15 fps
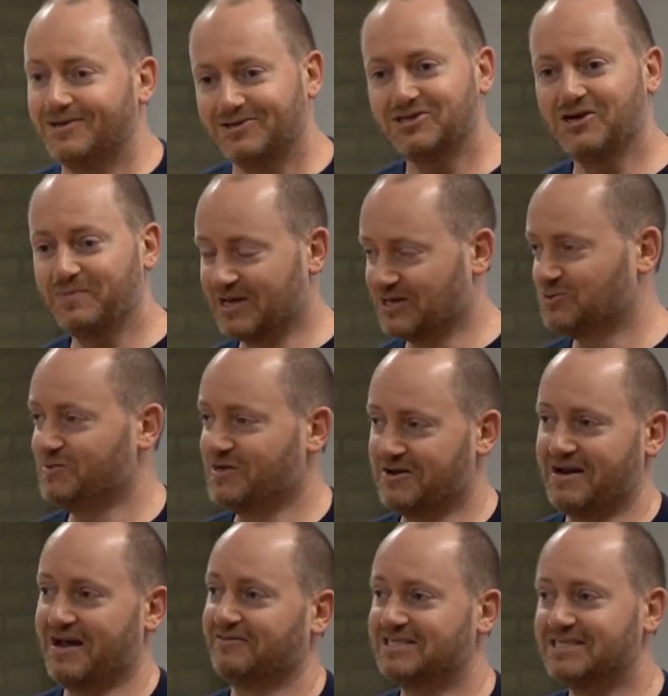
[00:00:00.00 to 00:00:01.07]
So because we
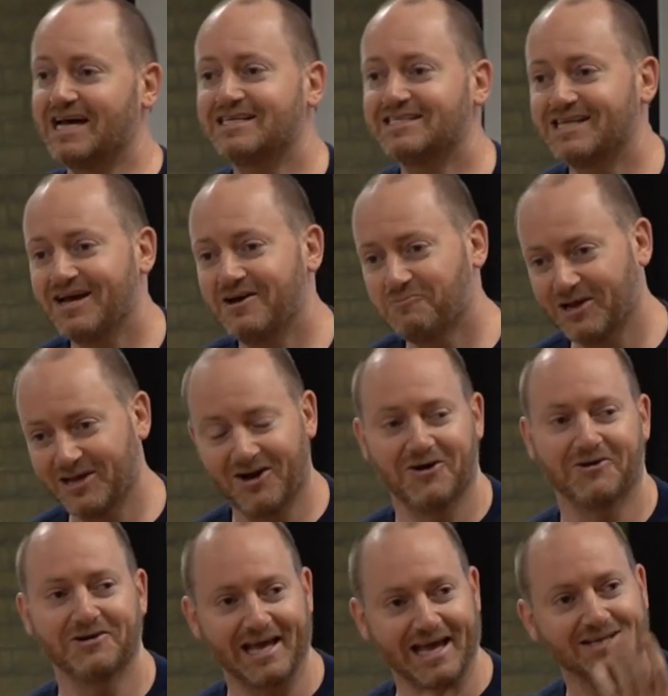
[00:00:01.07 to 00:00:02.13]
don't have a testnet, we
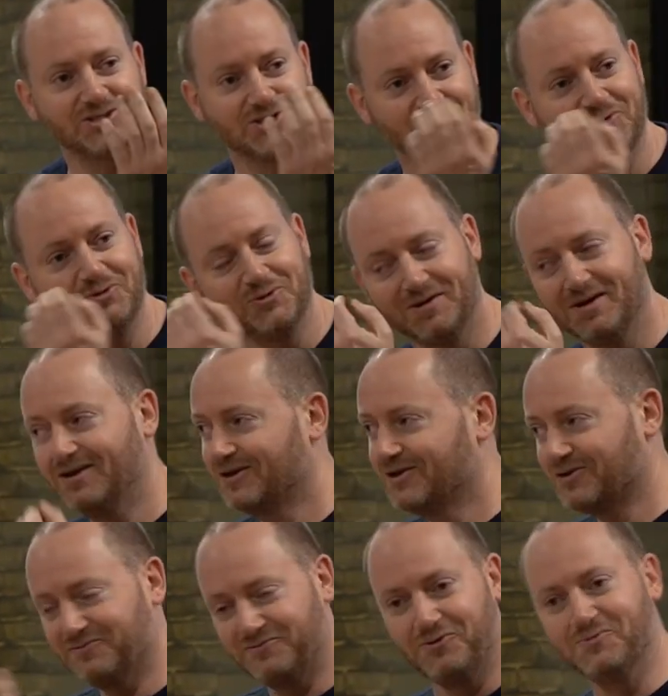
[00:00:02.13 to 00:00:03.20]
can't get to
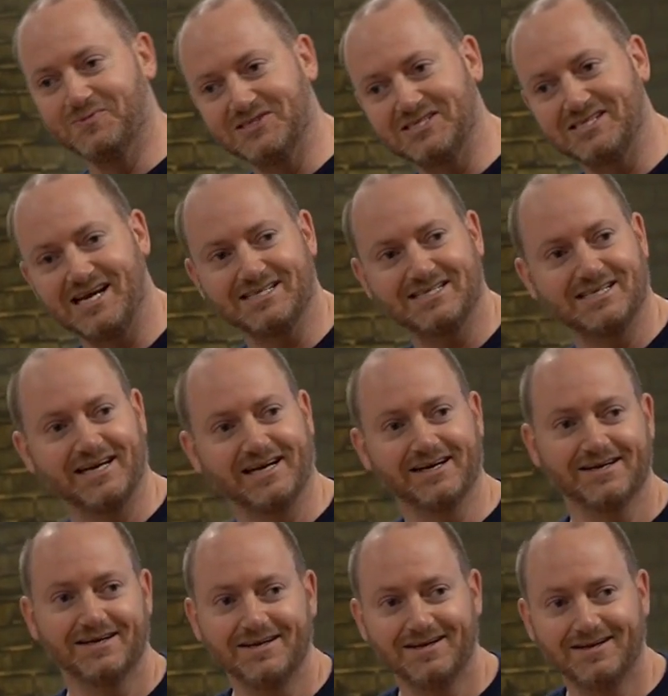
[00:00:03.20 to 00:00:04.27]
conformance testing.
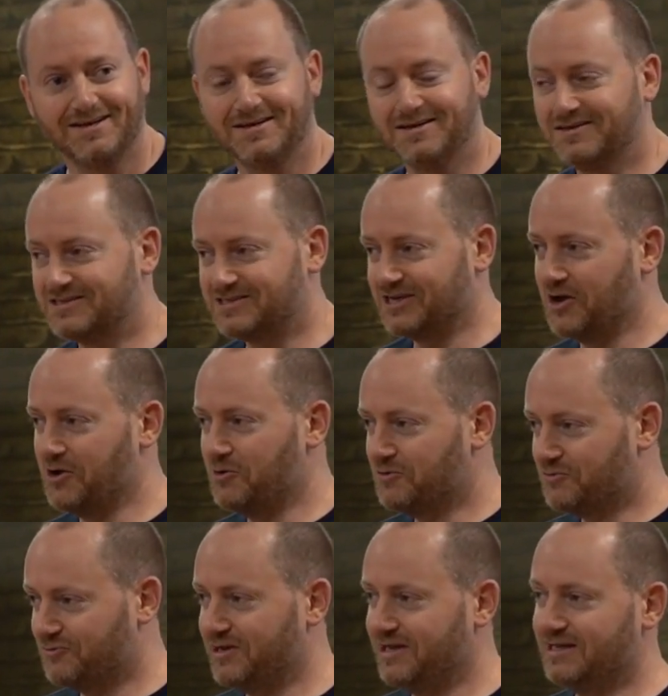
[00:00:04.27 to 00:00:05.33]
So
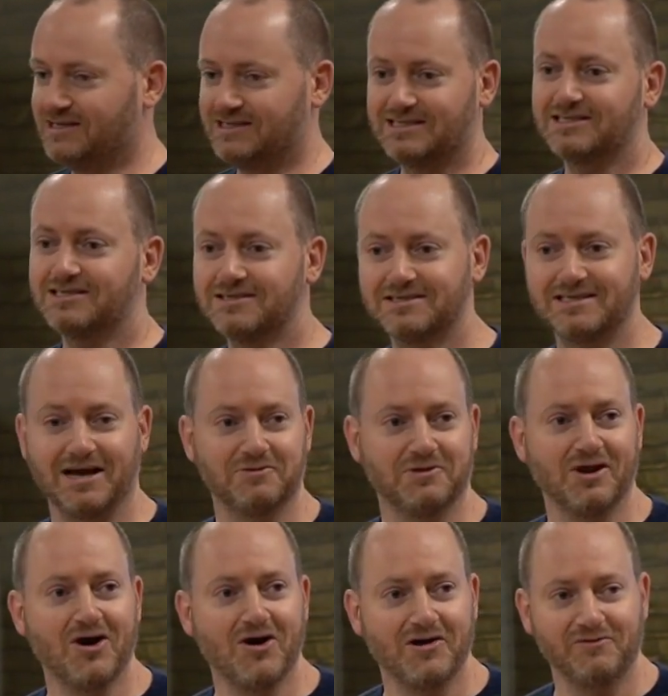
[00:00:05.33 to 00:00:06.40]
3 years down
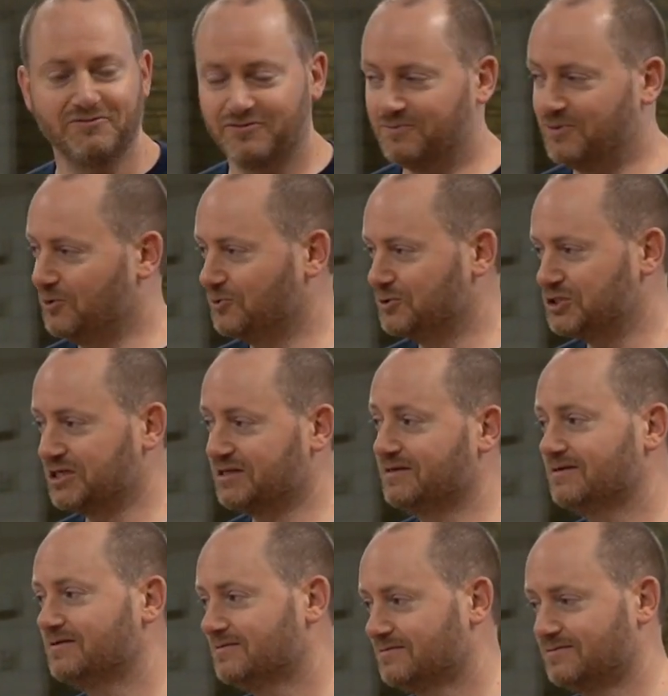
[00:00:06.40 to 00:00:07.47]
the line from
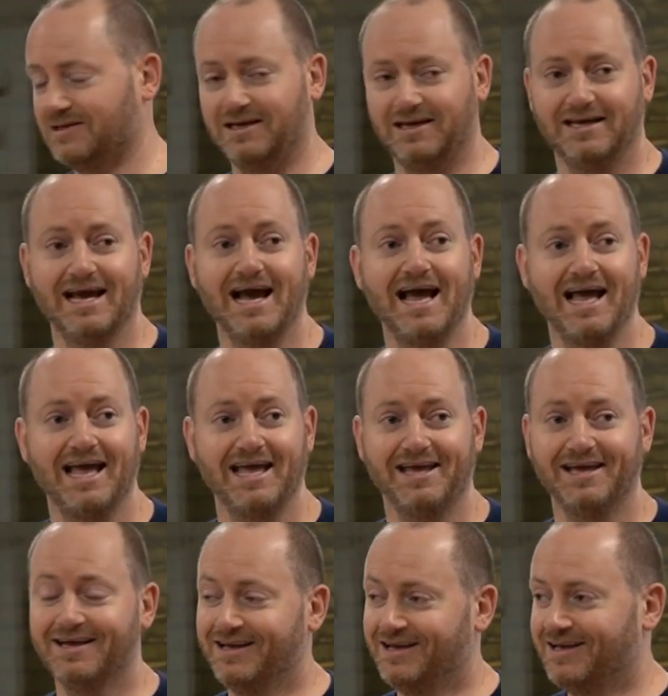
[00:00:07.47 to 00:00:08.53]
launching the
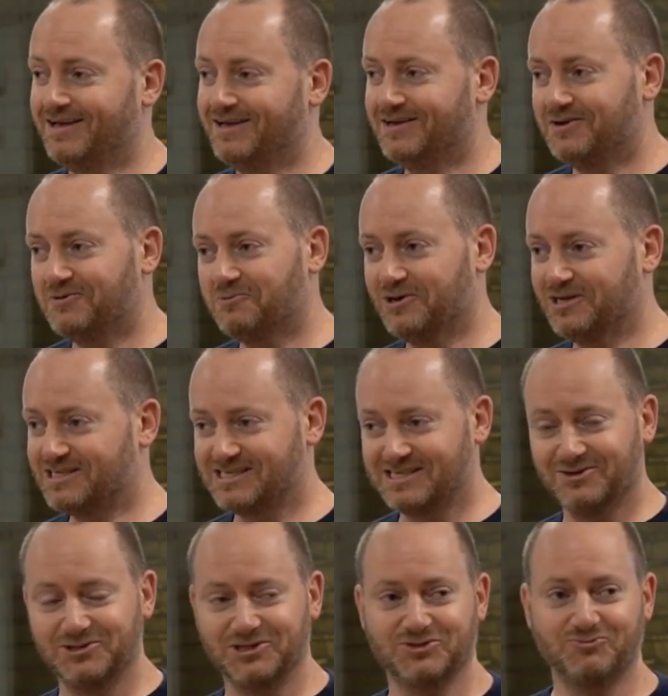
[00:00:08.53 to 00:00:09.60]
EA, we're
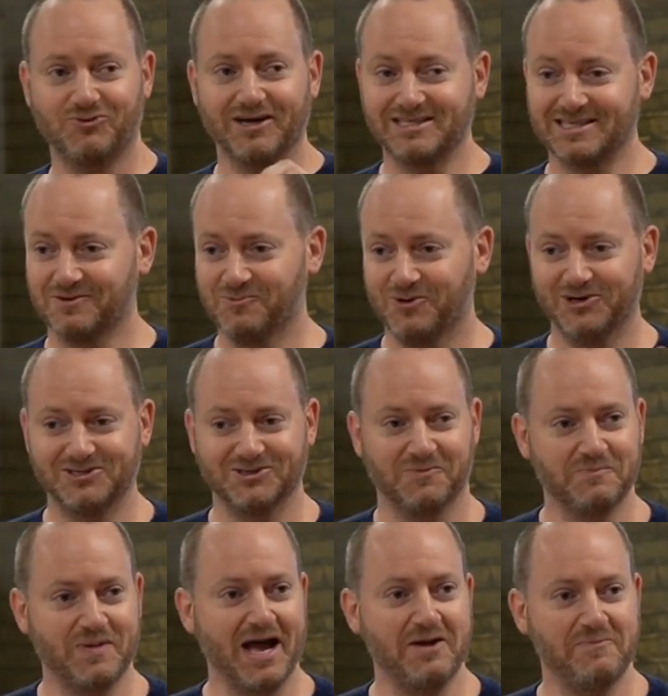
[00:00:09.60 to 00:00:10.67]
still just writing words
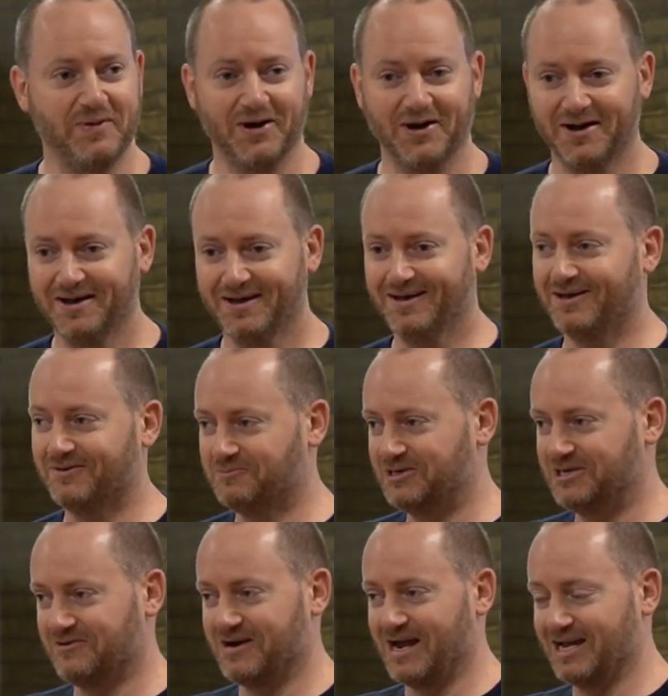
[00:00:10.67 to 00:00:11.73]
on paper, and we
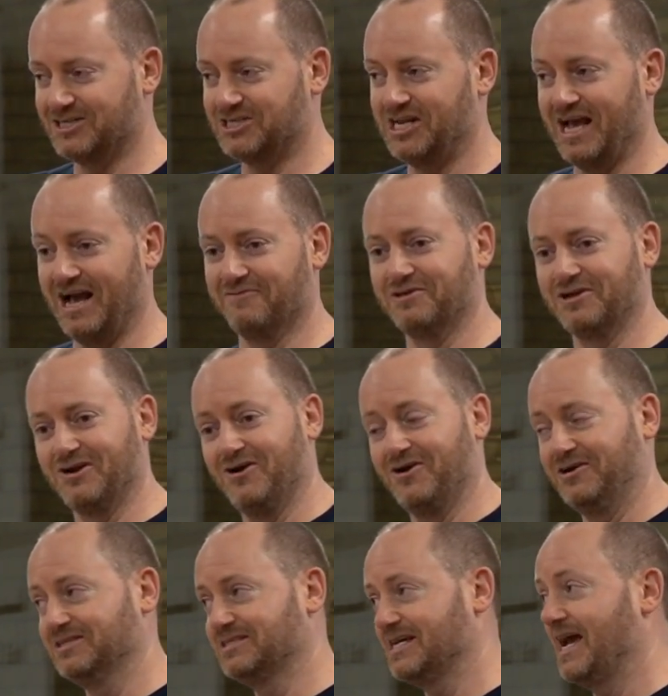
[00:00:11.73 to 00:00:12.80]
don't actually have the
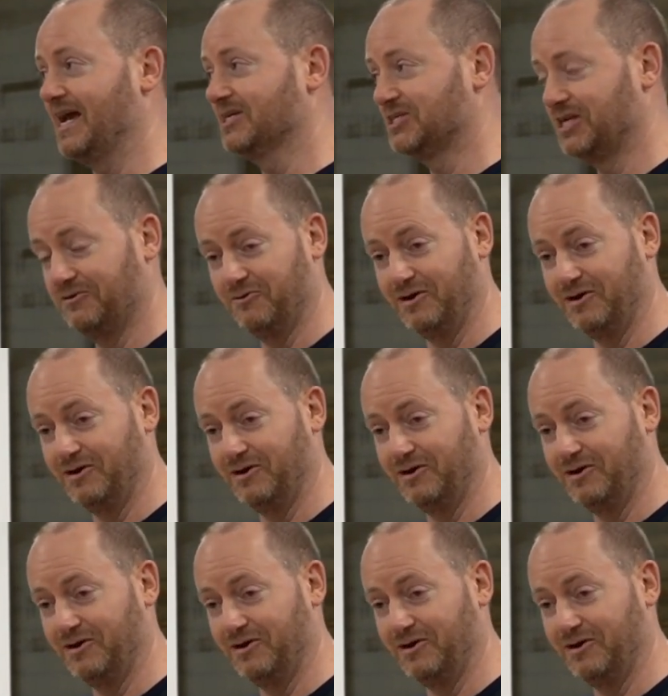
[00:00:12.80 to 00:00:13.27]
clients actually